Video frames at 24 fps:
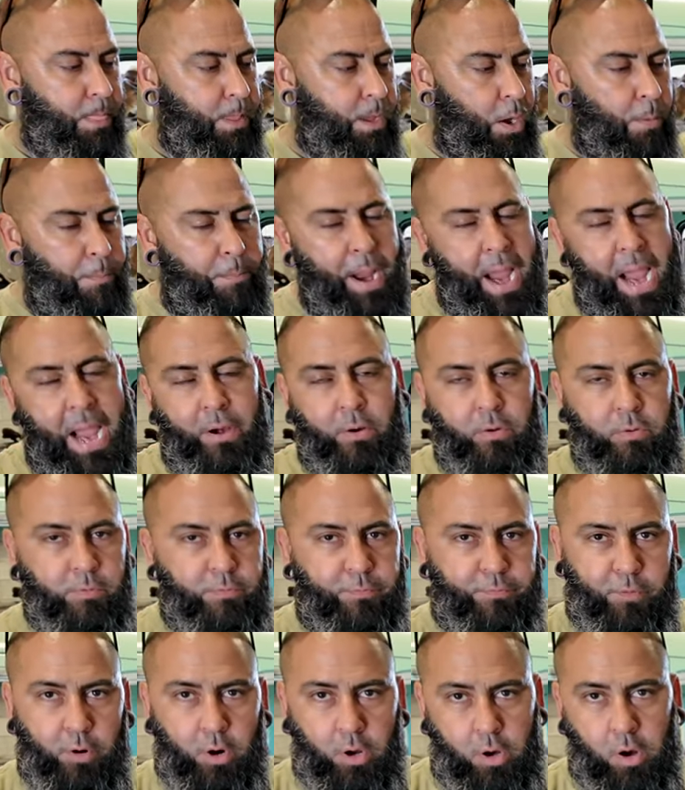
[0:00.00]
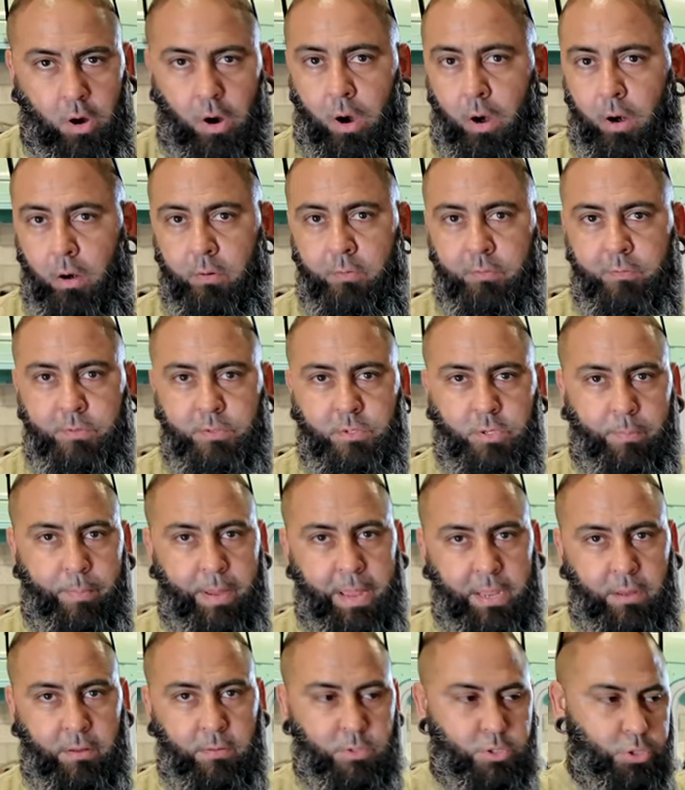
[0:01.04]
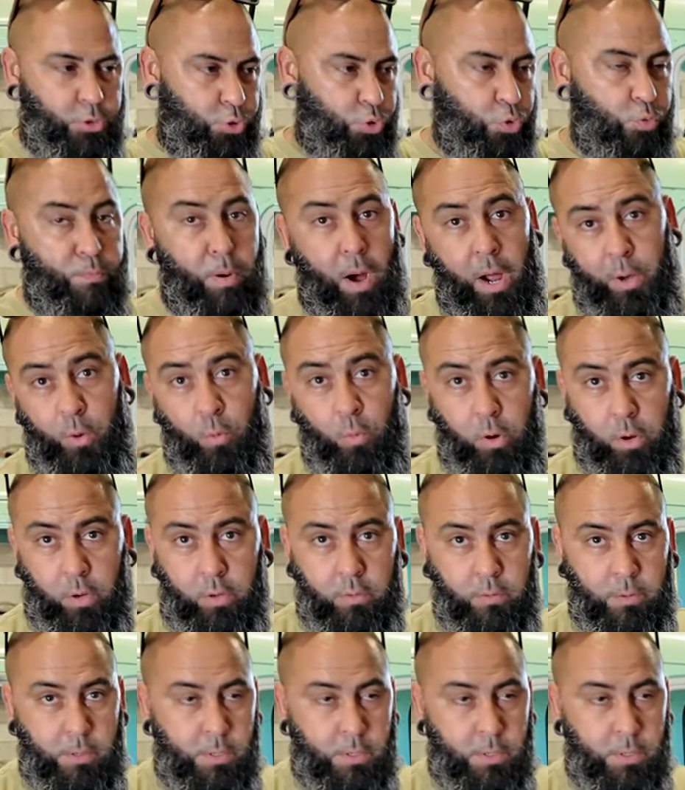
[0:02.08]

a panel for a car to make to do body work